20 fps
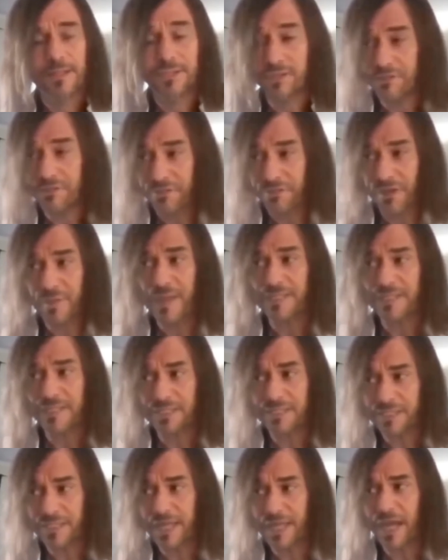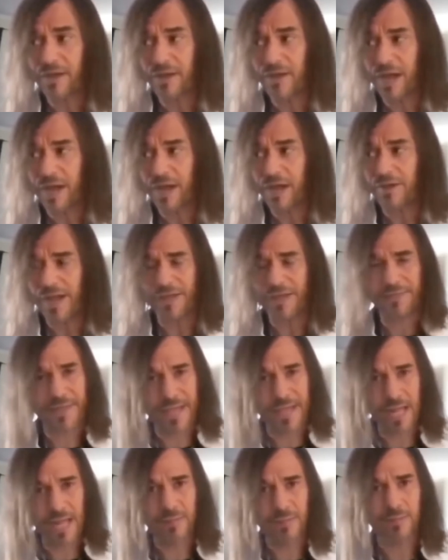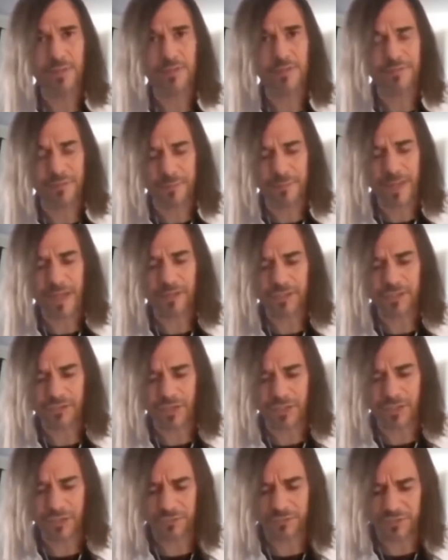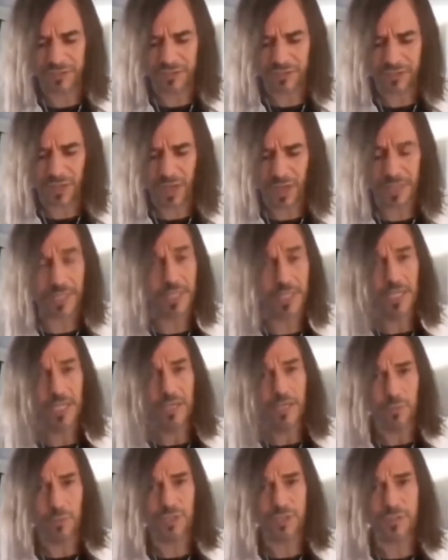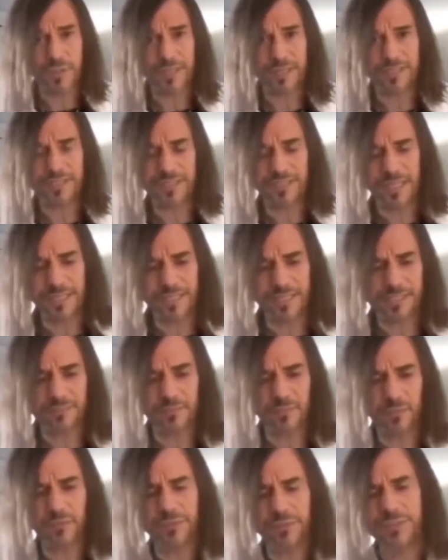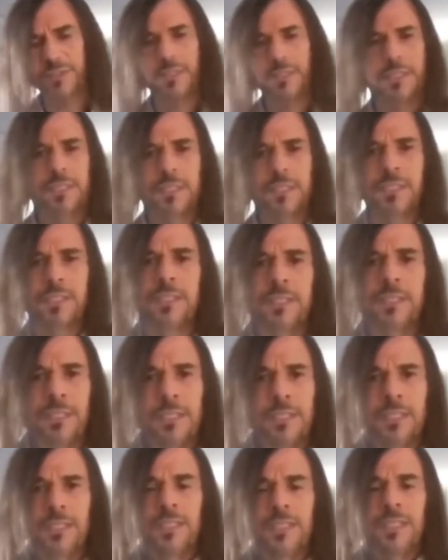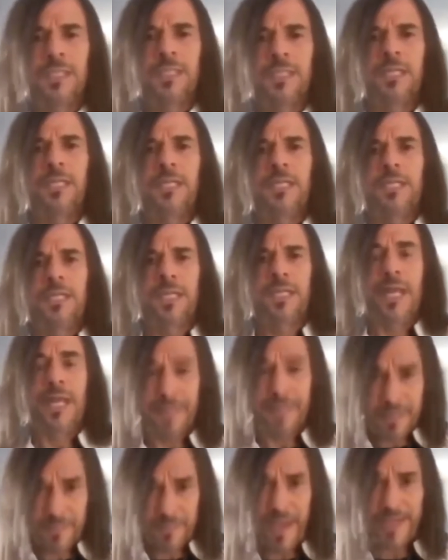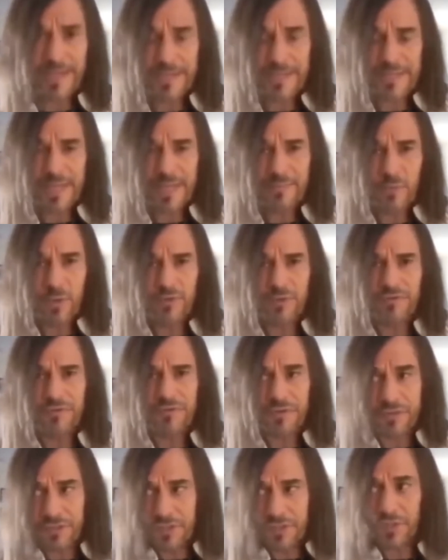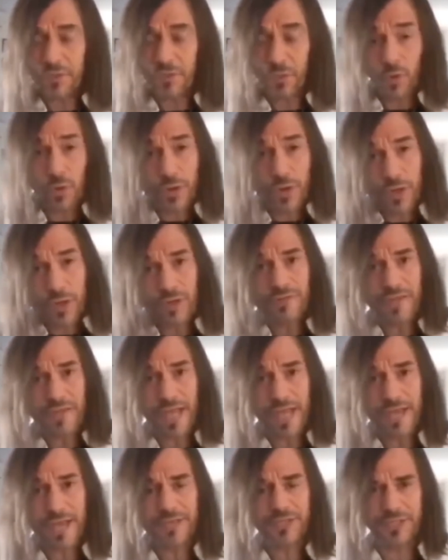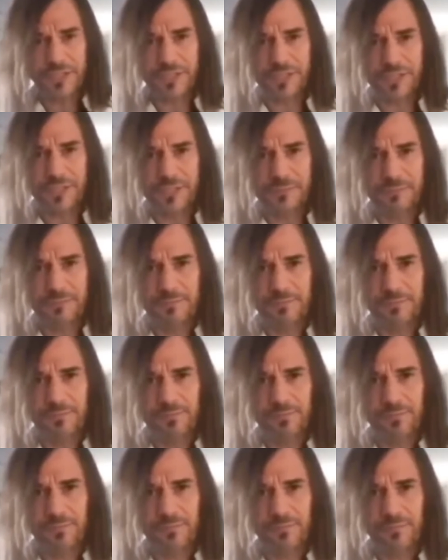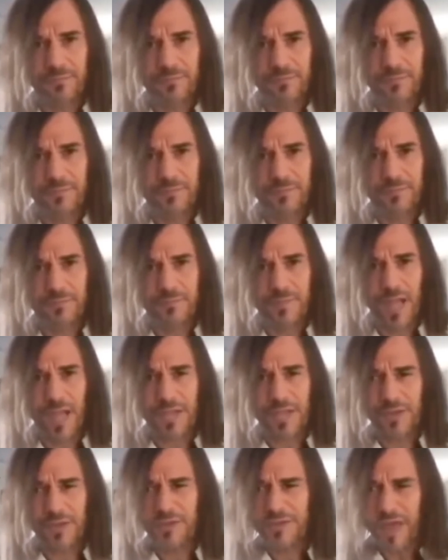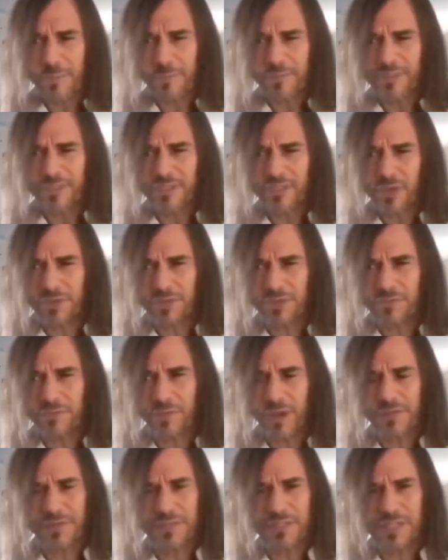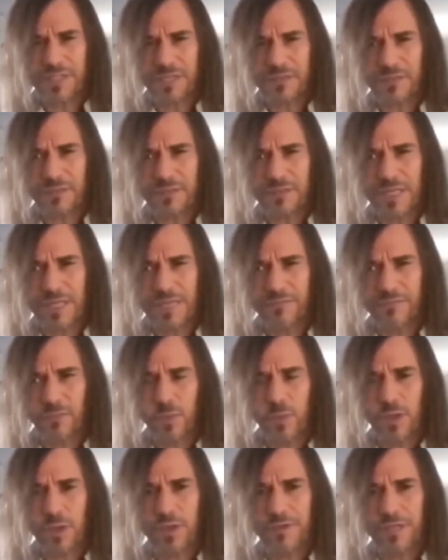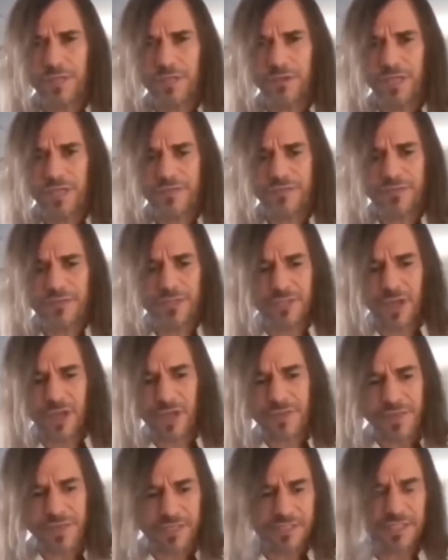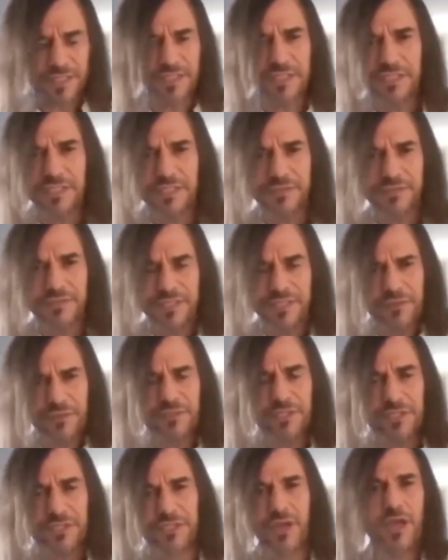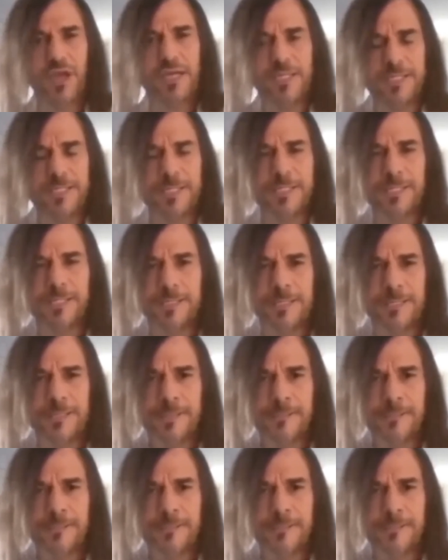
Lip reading: So Freemasons are at the helm of the power structure of society, which means Satanism rules. And they're making their move for the new order of the ages. Are you that besotted by this evil world that you'll even deny the existence of secret societies?